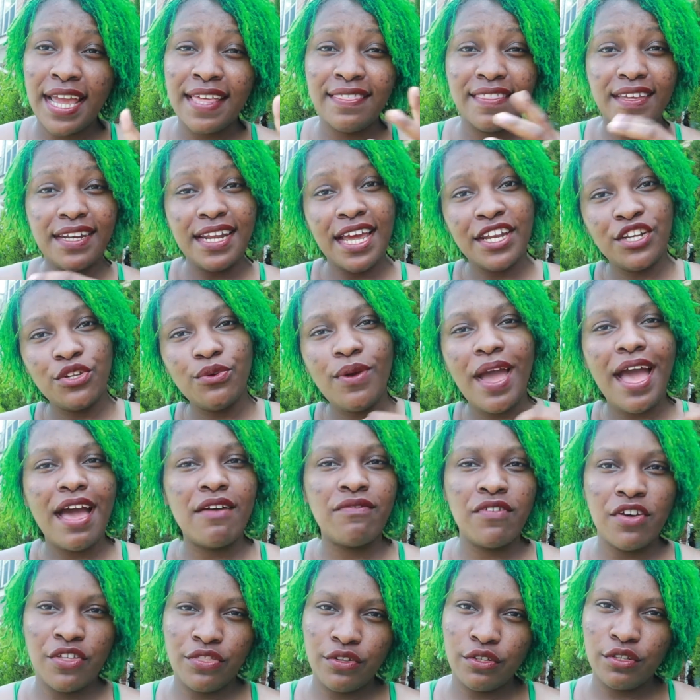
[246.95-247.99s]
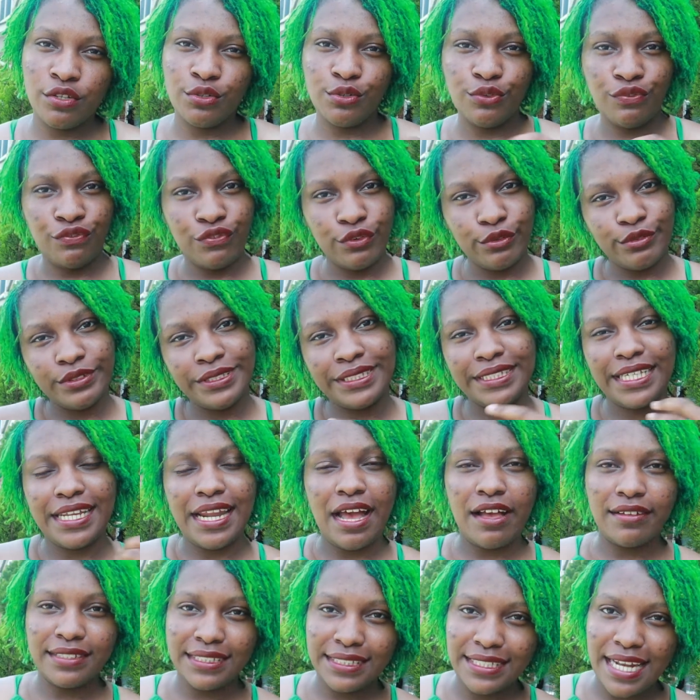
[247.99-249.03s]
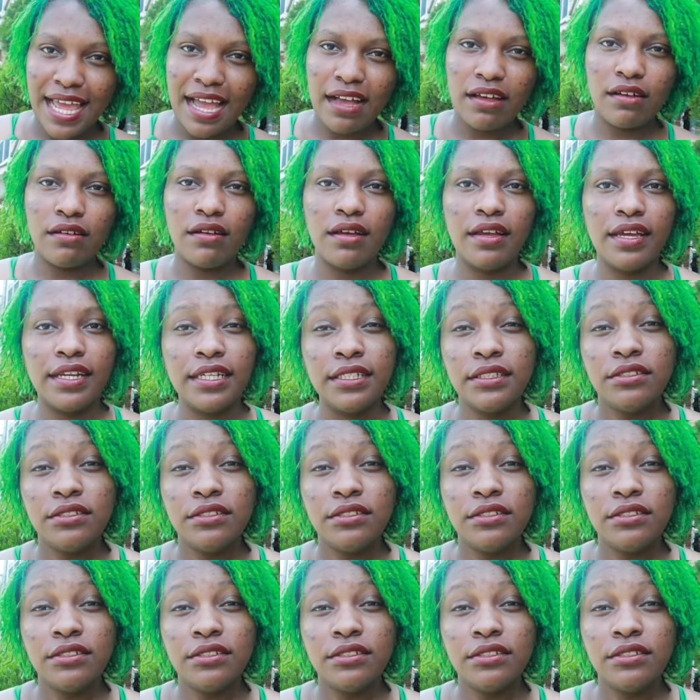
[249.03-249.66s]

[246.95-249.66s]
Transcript: and then I do have other little fruits that I'll snack on